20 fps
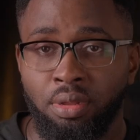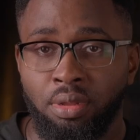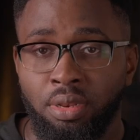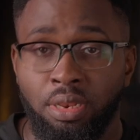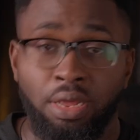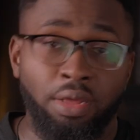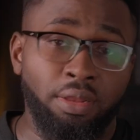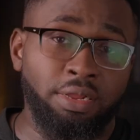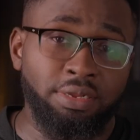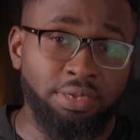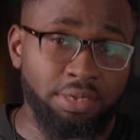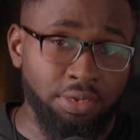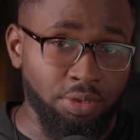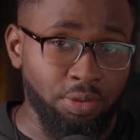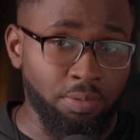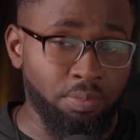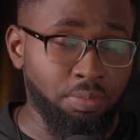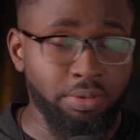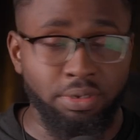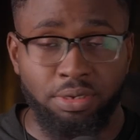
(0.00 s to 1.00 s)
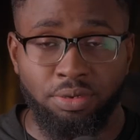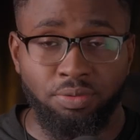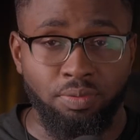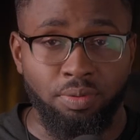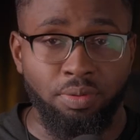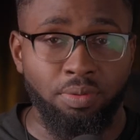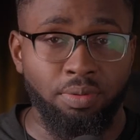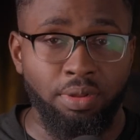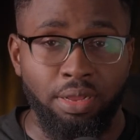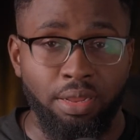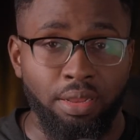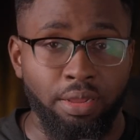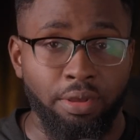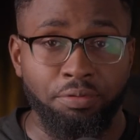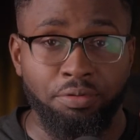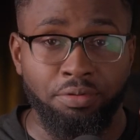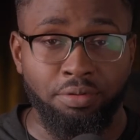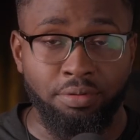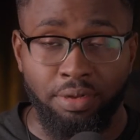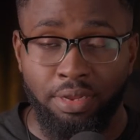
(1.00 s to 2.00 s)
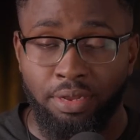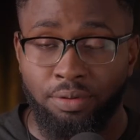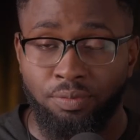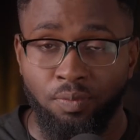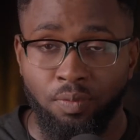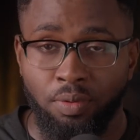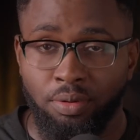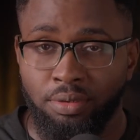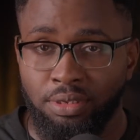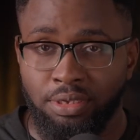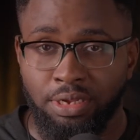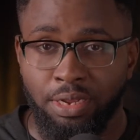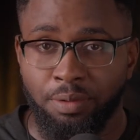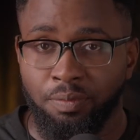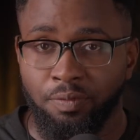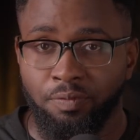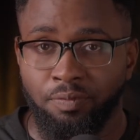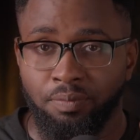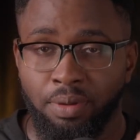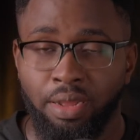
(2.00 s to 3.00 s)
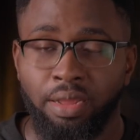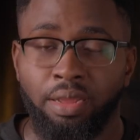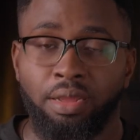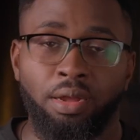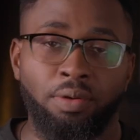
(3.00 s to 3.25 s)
Now, let's say your budget would only allow you to get one type of mic.